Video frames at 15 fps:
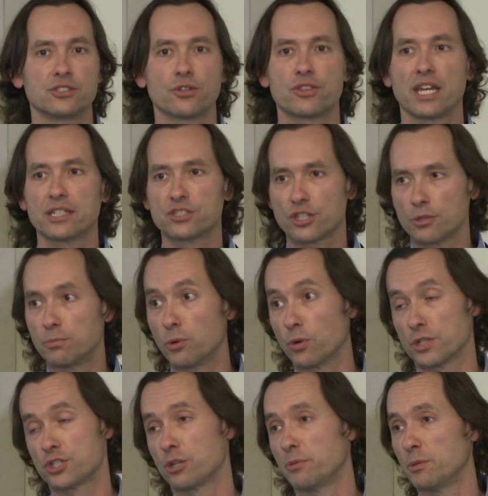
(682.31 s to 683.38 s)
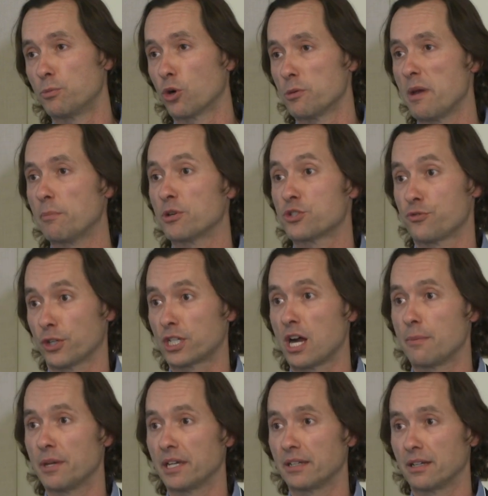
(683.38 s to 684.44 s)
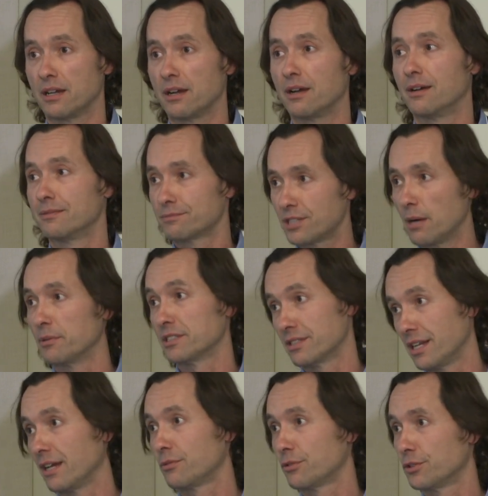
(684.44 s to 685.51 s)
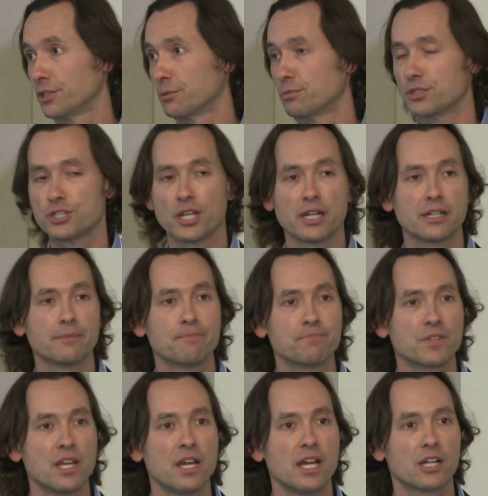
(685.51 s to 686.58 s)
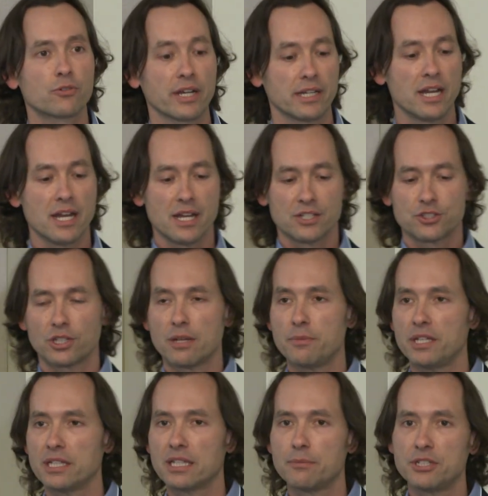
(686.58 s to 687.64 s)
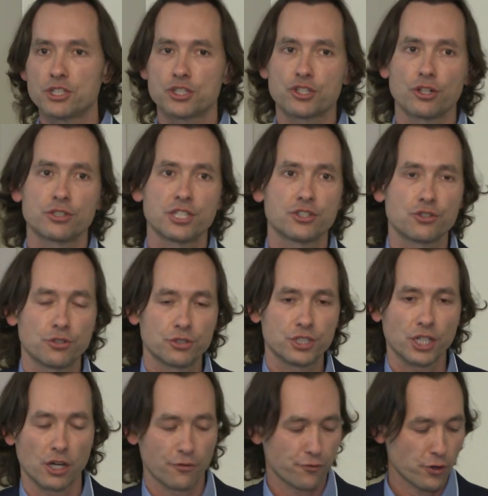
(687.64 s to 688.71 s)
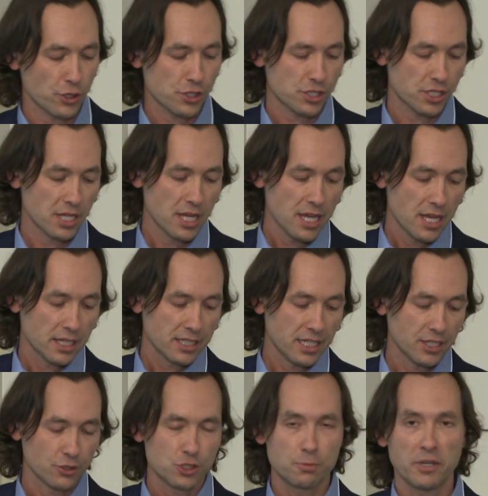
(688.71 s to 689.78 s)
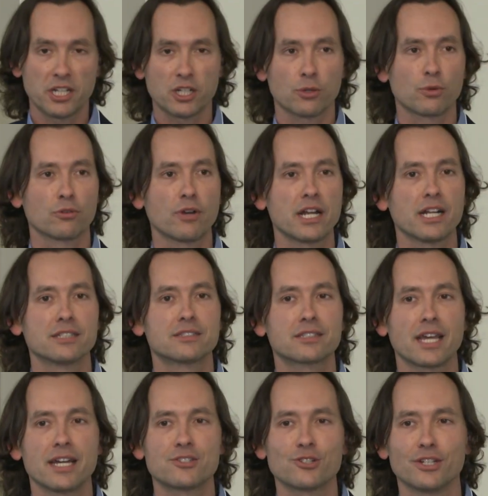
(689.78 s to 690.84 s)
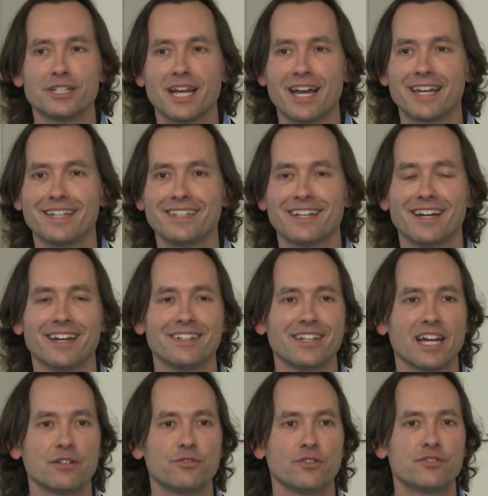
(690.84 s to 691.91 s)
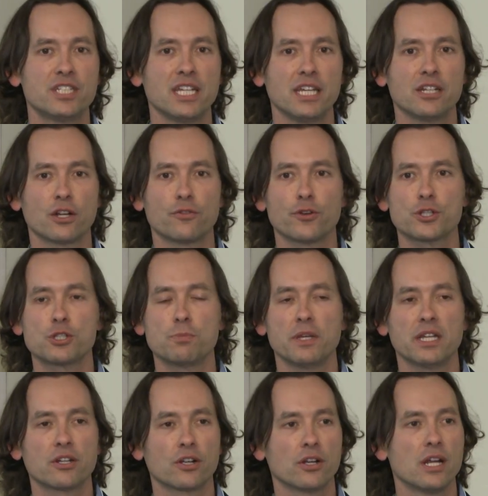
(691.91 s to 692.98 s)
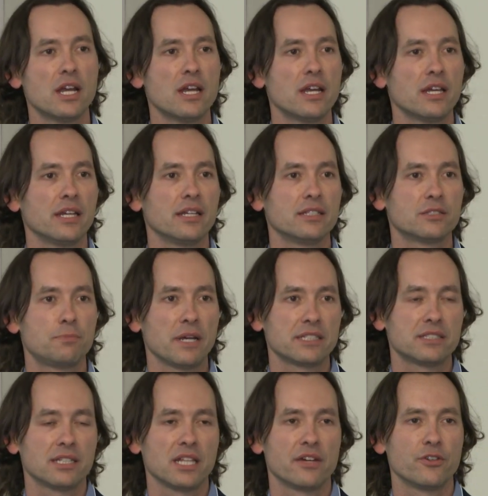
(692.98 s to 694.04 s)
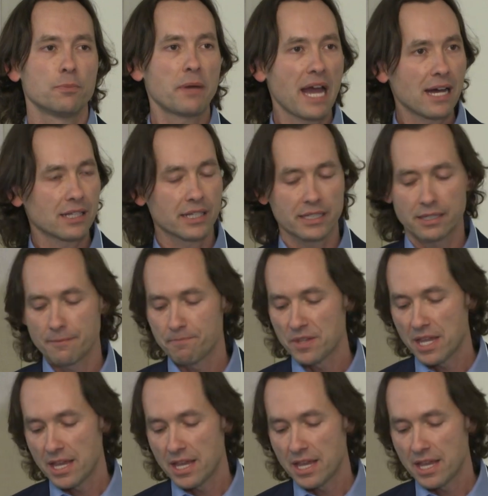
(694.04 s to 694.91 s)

So thanks to the board, so many board members for coming today. We really appreciate it. Great. So let me just turn to introducing our first keynote speaker. We're right on schedule at 9:15. Our first speaker is Betsy Levy-Palick.